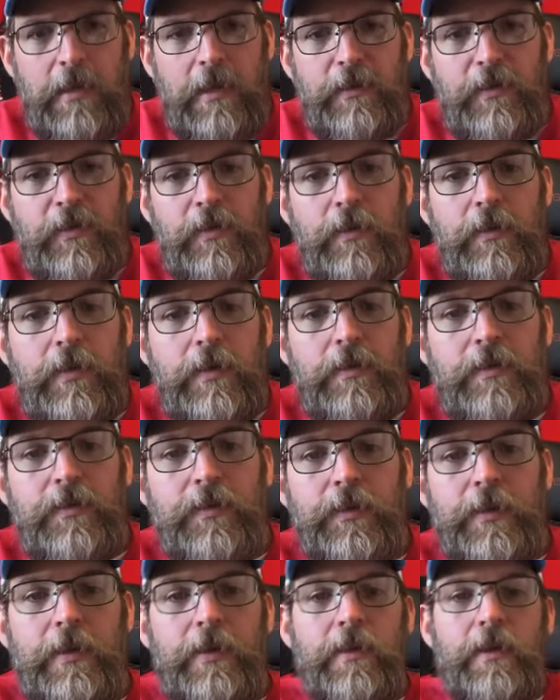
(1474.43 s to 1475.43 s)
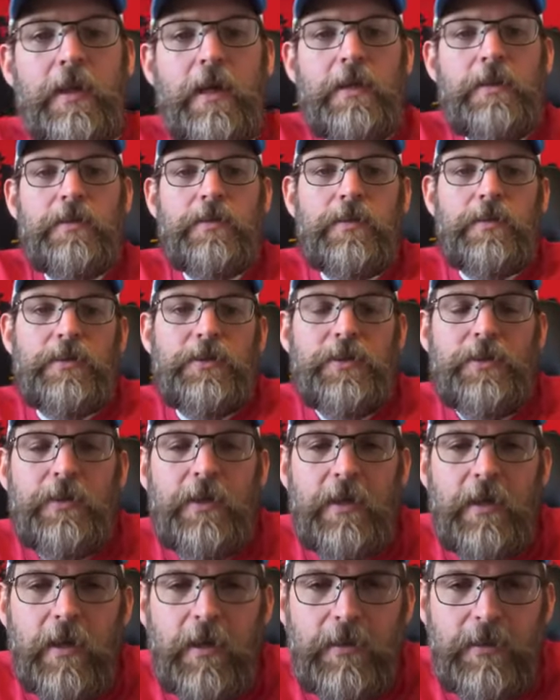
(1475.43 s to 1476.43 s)
Did you use real guns when
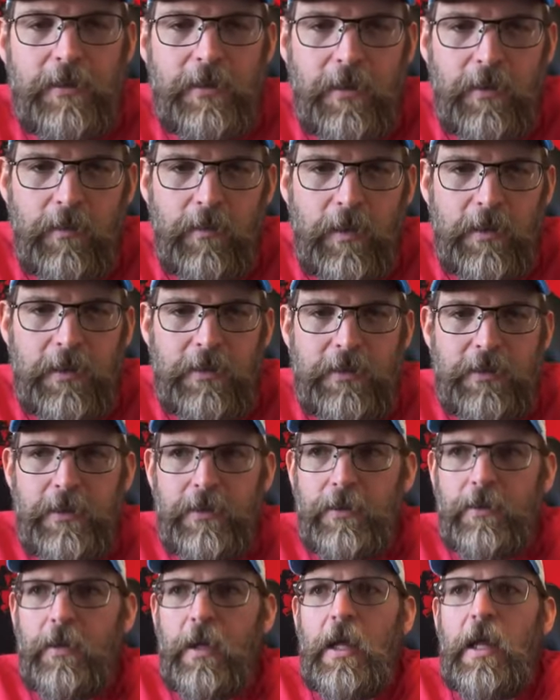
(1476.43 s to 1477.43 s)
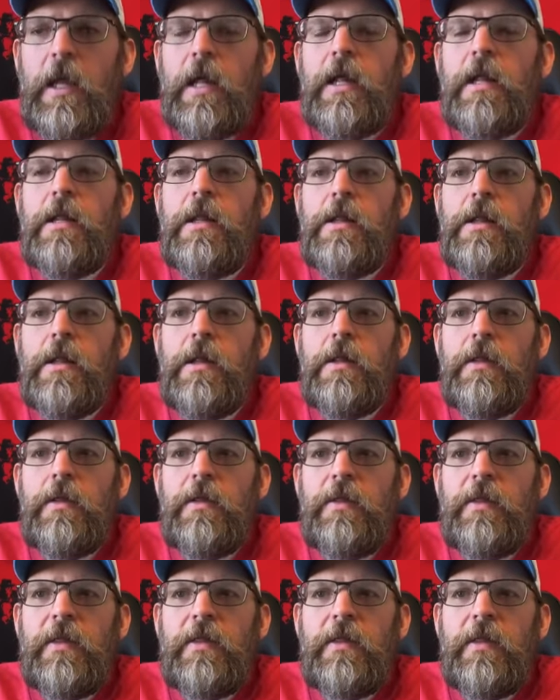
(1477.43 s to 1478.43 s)
shooting RDR 1 and 2?
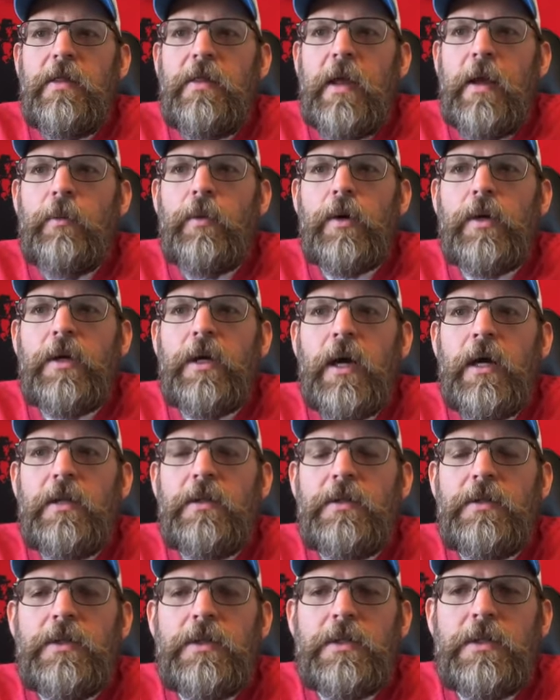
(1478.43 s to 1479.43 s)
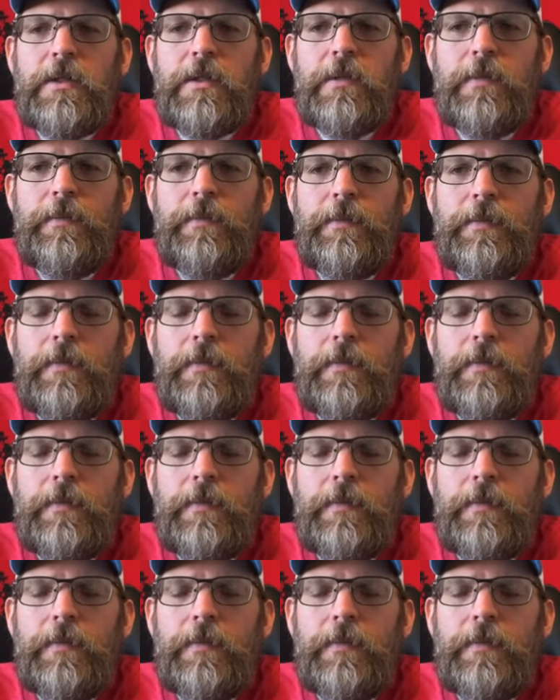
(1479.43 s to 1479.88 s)
There were guns.